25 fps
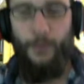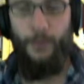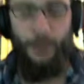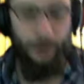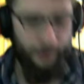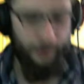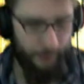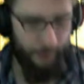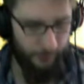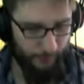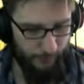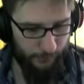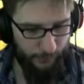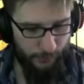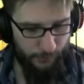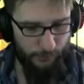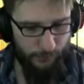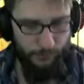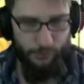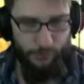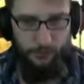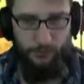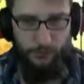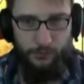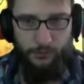
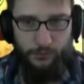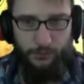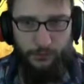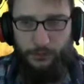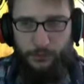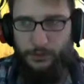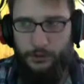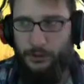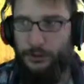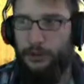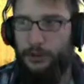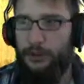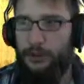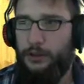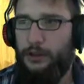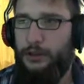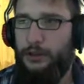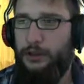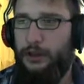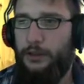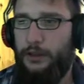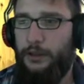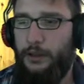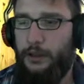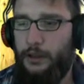So,
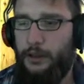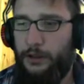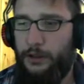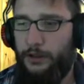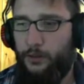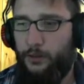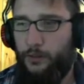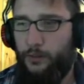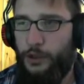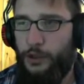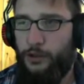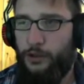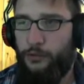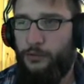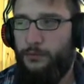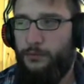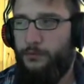in we go.